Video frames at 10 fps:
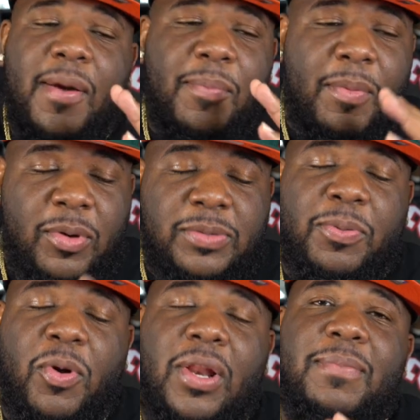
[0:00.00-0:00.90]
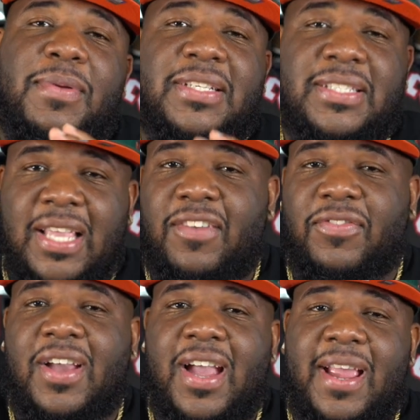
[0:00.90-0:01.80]
but most importantly, be safe,
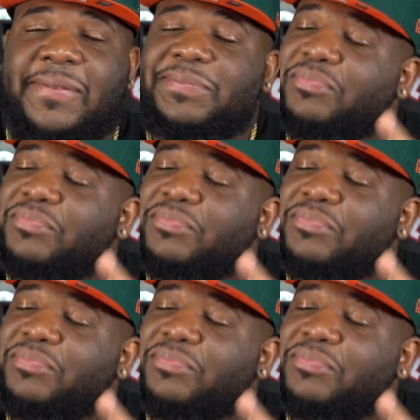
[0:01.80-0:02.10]
all right?